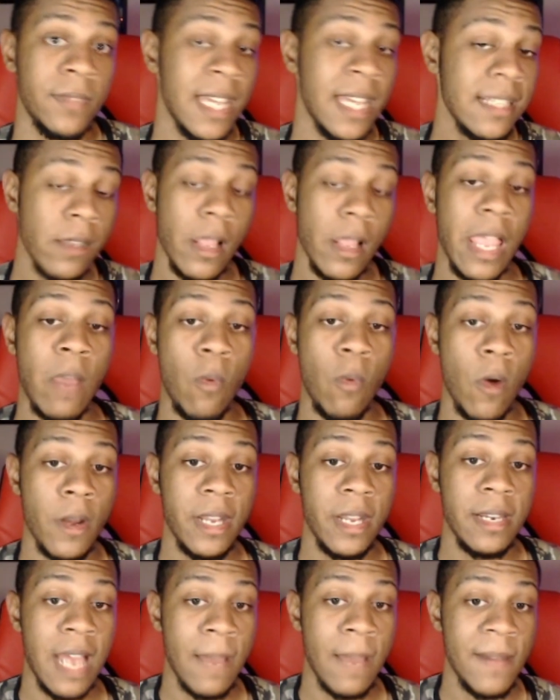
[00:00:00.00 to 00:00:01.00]
That's all I
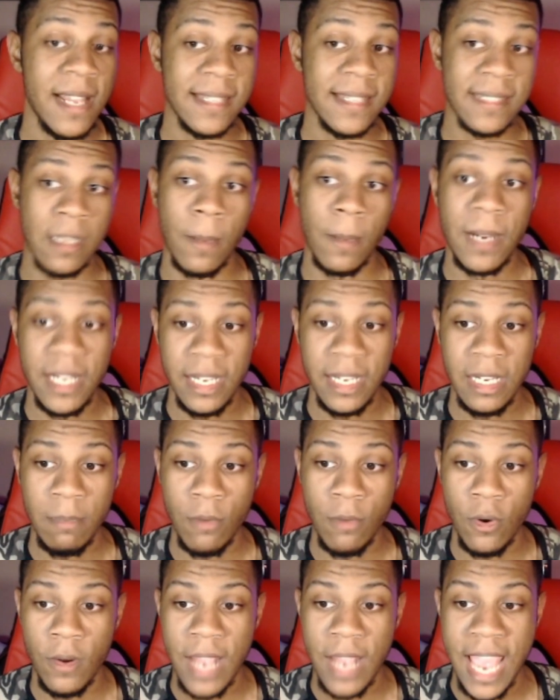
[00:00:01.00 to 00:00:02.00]
wanted. I'm not summoning
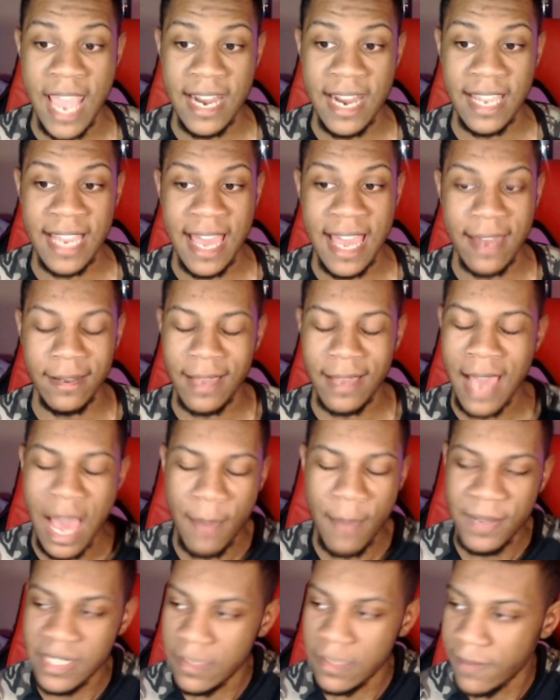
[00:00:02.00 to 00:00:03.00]
anymore, and I got
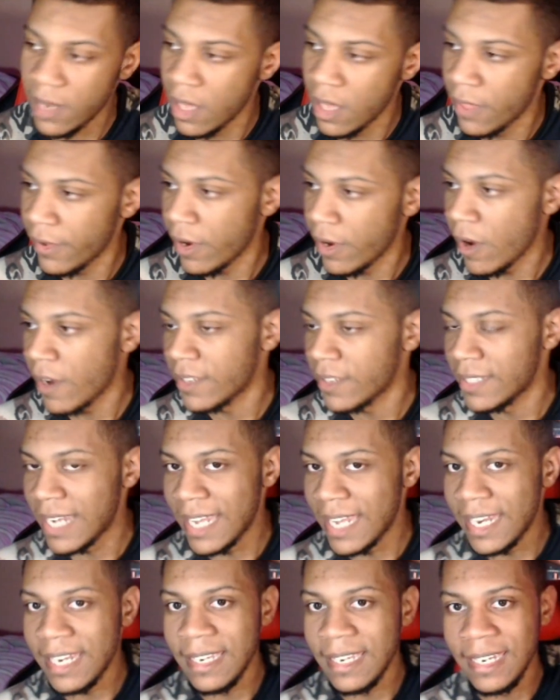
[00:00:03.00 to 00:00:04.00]
copies of other cards that I
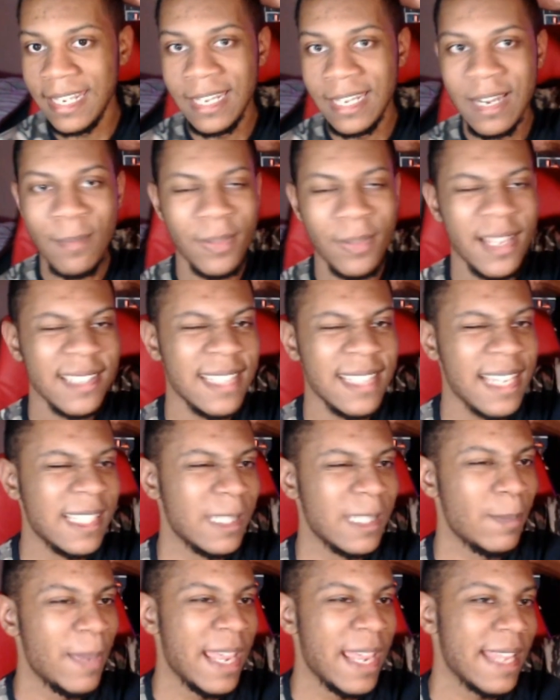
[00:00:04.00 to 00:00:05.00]
didn't need. Plus, I
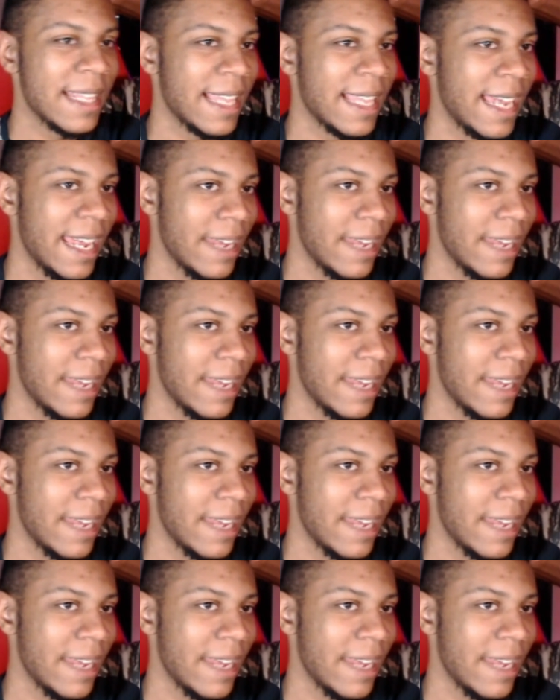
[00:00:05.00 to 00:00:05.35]
spent I